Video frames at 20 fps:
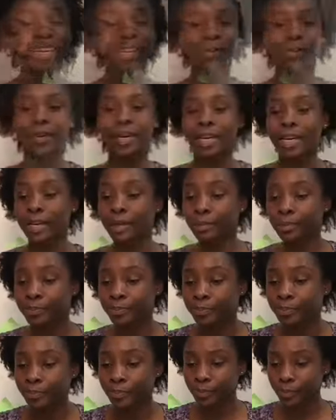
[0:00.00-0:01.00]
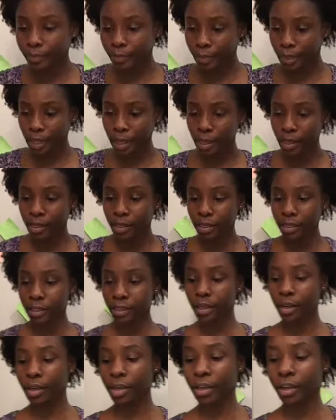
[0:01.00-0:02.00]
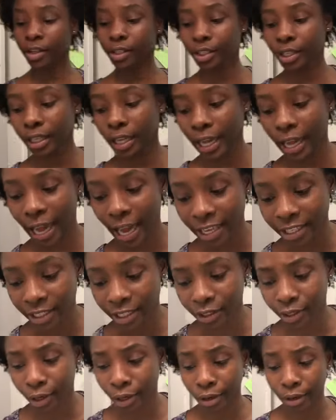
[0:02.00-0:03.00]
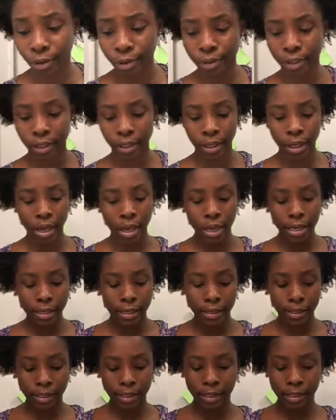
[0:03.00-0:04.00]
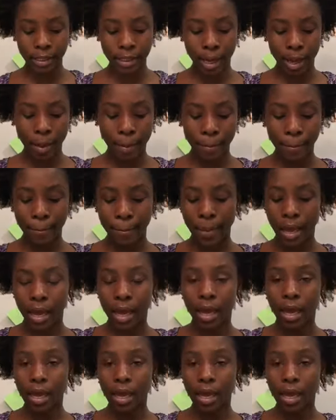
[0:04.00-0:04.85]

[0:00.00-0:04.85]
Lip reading: Anyway, so usually I just use some